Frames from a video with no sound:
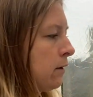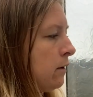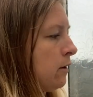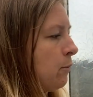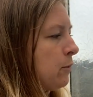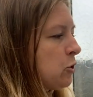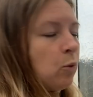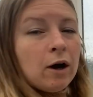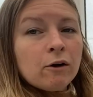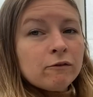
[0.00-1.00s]
Number
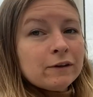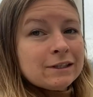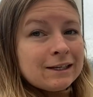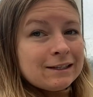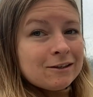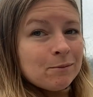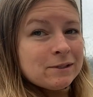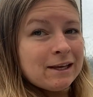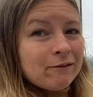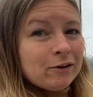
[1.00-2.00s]
12, 6 times
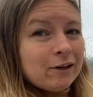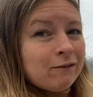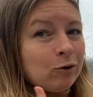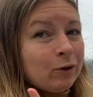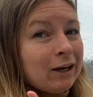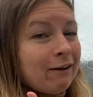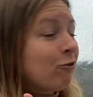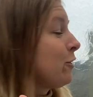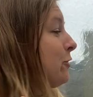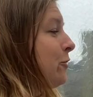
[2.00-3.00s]
7, if you were clever
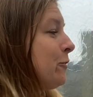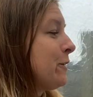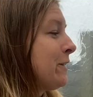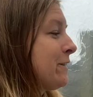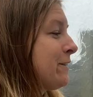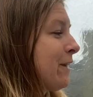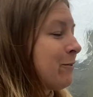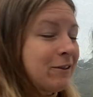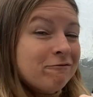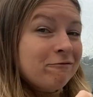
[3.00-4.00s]
and you noticed, that was
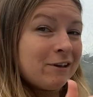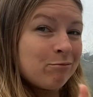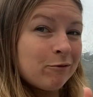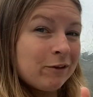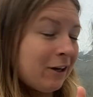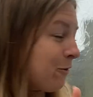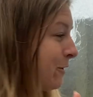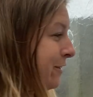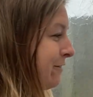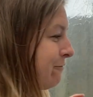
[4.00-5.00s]
a flip of the other one,
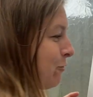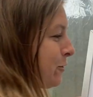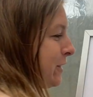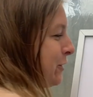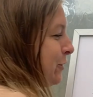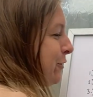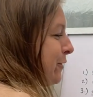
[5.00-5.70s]
42.